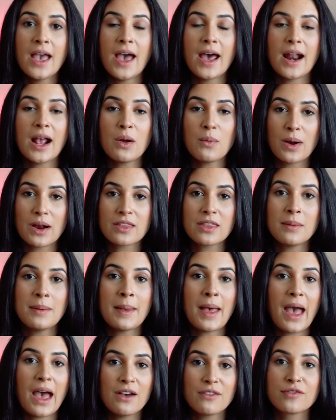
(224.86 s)
and I wear
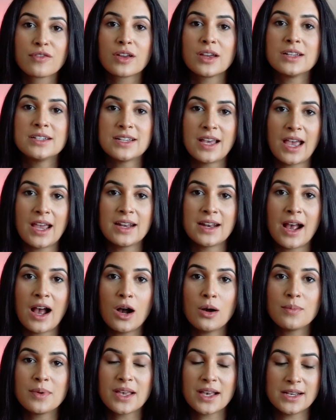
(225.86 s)
them every day
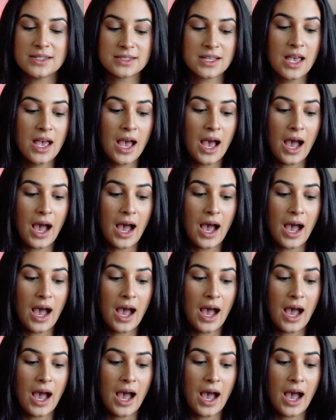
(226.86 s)
now because